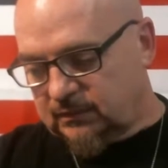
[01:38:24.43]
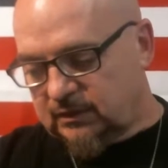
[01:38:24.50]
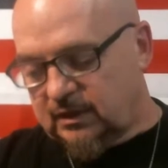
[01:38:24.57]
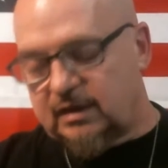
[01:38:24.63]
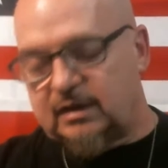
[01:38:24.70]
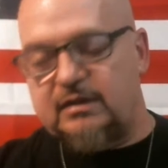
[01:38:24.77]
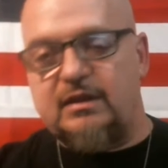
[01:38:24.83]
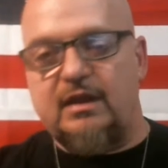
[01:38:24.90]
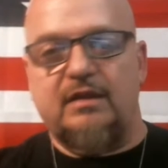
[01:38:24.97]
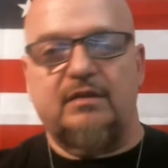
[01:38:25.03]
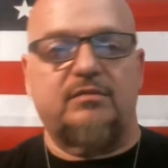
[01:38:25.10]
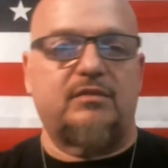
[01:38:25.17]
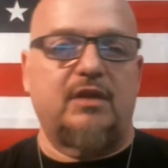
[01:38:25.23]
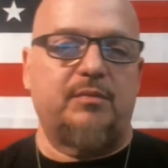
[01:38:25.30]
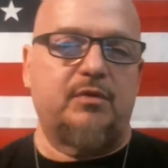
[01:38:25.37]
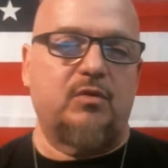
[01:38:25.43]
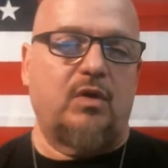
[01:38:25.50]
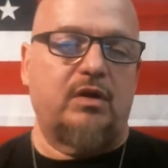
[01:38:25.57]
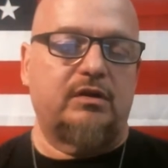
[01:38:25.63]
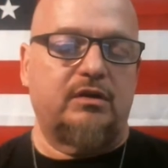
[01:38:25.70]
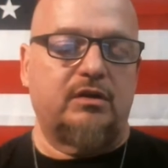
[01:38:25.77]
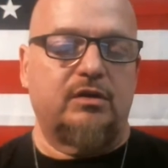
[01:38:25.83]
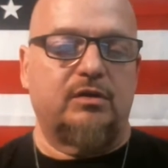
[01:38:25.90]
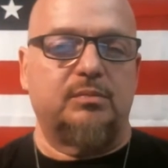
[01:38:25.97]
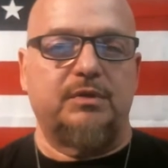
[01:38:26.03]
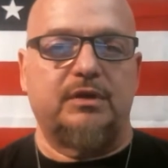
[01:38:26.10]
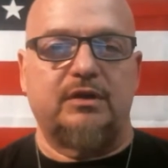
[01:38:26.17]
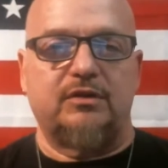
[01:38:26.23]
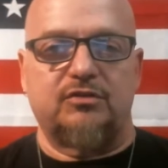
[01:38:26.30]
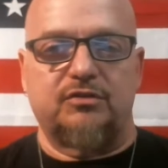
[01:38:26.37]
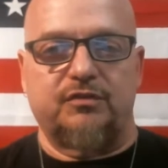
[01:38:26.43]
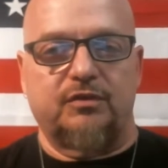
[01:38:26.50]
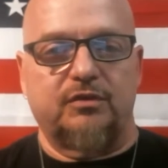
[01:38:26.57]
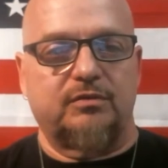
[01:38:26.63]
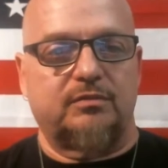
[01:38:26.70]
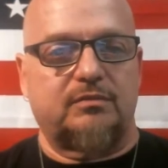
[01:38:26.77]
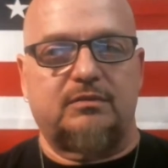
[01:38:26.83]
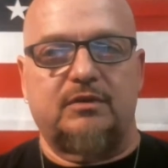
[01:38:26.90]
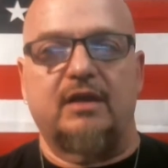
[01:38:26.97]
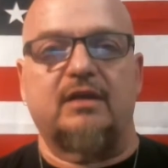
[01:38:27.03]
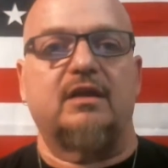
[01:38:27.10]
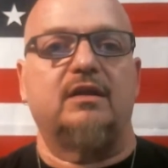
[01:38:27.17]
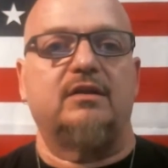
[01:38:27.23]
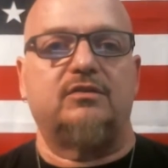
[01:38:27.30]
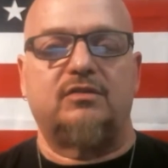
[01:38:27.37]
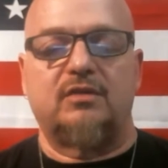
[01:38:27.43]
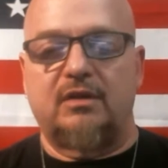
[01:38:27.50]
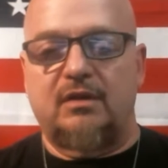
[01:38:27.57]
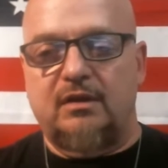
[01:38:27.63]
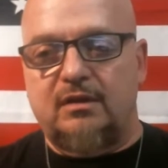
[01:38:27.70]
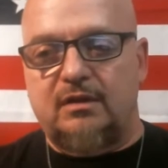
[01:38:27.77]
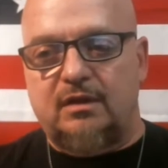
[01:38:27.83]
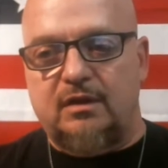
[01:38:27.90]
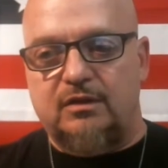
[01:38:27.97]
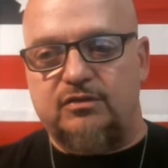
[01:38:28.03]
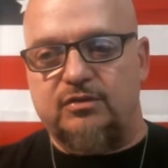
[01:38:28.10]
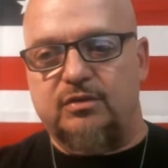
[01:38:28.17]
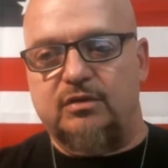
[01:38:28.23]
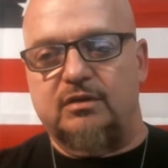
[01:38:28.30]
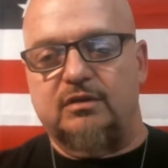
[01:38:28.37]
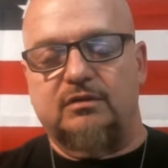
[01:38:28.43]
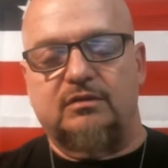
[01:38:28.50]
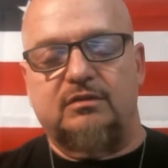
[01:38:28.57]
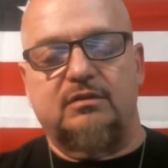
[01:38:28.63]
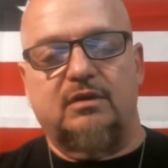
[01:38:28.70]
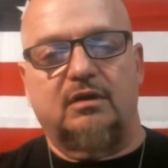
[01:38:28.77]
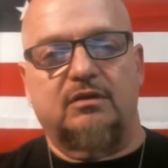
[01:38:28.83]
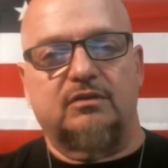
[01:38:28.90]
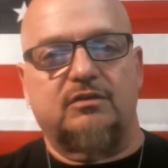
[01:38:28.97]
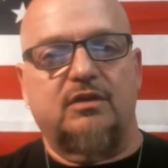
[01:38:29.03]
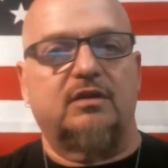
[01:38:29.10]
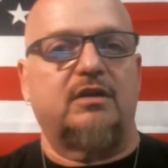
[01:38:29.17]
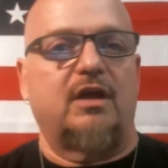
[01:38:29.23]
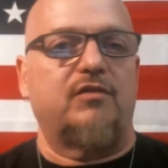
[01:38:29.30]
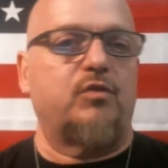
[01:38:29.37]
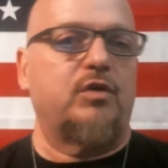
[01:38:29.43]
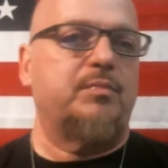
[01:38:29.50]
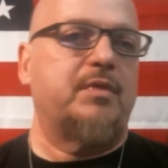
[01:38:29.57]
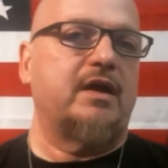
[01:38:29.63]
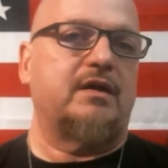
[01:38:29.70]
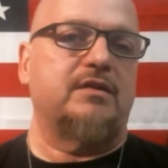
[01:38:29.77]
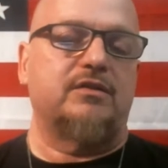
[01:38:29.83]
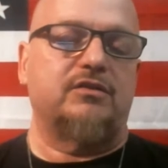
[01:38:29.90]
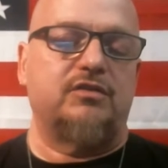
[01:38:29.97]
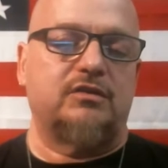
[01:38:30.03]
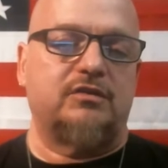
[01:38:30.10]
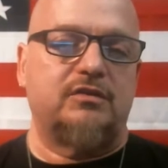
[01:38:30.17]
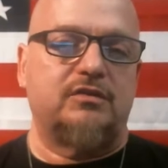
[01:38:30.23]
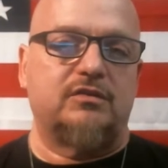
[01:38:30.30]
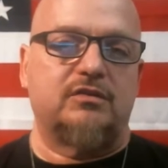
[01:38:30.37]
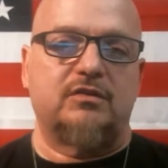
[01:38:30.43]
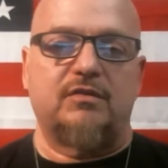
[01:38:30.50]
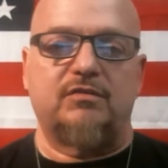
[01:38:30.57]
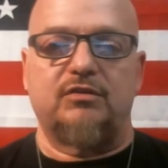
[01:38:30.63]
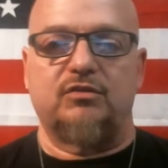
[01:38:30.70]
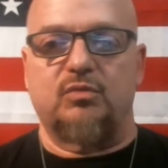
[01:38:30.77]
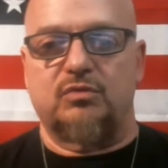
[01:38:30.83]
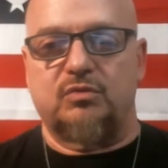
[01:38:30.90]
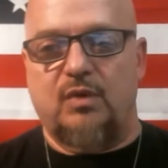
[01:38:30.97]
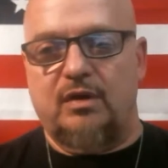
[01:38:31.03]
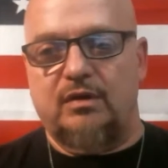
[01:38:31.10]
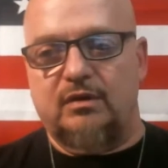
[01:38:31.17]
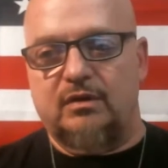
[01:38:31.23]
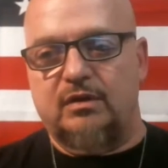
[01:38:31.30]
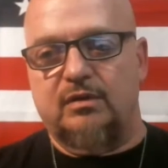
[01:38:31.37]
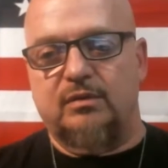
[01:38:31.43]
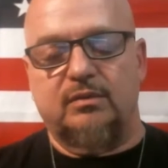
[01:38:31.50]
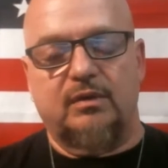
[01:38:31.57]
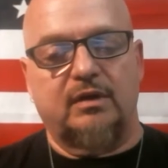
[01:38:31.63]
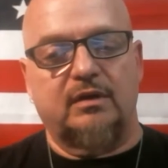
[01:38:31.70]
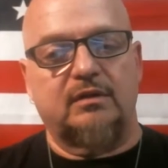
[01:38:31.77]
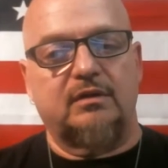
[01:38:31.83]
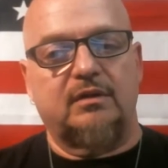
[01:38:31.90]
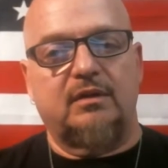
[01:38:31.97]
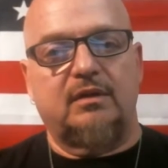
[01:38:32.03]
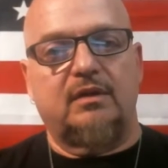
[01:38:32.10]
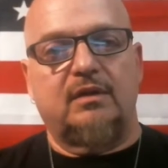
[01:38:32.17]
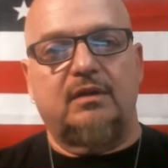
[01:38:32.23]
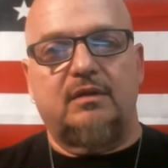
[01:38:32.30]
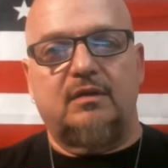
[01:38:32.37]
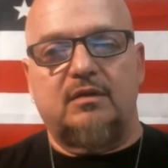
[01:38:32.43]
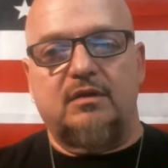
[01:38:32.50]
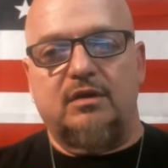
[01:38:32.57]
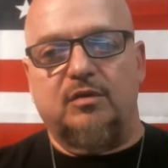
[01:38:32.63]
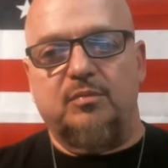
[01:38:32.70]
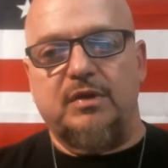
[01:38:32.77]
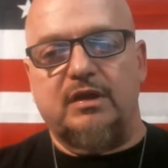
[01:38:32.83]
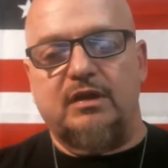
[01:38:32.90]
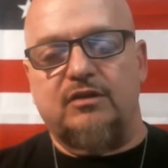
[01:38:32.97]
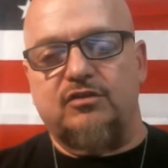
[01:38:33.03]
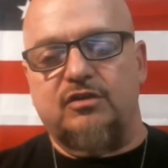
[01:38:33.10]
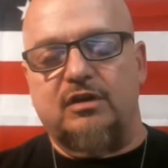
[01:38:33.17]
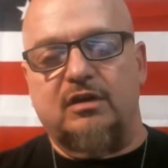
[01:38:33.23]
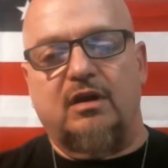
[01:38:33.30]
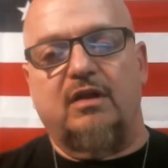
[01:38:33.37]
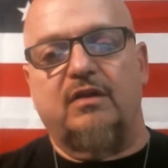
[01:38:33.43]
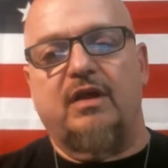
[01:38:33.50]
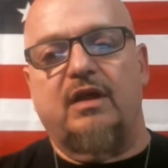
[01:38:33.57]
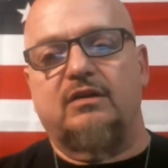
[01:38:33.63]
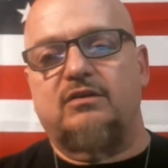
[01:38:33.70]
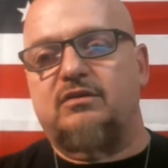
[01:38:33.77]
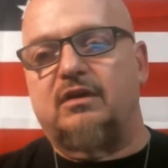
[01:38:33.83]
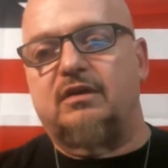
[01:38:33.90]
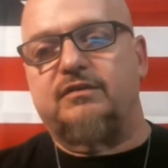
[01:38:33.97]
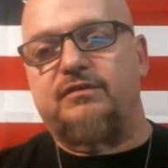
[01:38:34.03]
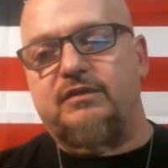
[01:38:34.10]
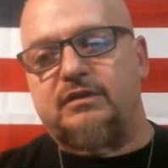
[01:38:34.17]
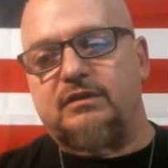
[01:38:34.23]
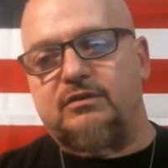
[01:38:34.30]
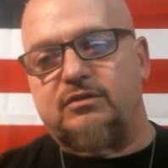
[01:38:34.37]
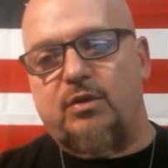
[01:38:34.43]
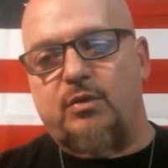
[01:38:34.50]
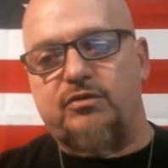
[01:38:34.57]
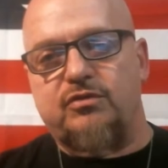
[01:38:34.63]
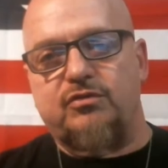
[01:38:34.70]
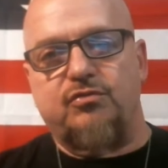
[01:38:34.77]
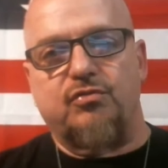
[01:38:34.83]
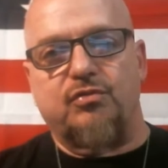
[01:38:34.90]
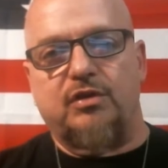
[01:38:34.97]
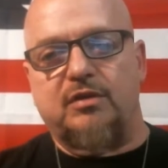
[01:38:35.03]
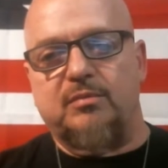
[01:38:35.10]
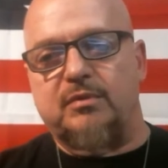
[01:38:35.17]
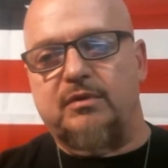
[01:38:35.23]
They've been wanting to go mid-engine for decades, and Zora Arkestuntov way back in the '60s and '70s was wanting to go, mid-engine and all that stuff, and it was always his dream.